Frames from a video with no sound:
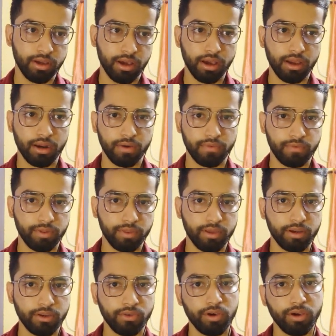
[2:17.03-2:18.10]
and after
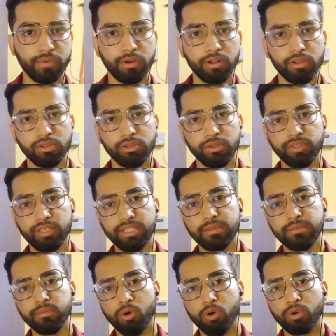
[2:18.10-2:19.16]
that you have also have these
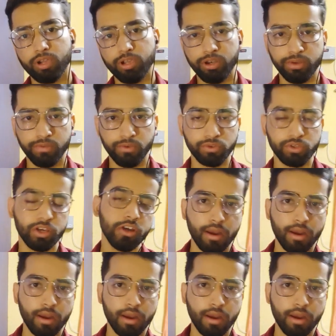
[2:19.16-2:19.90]
mock interviews,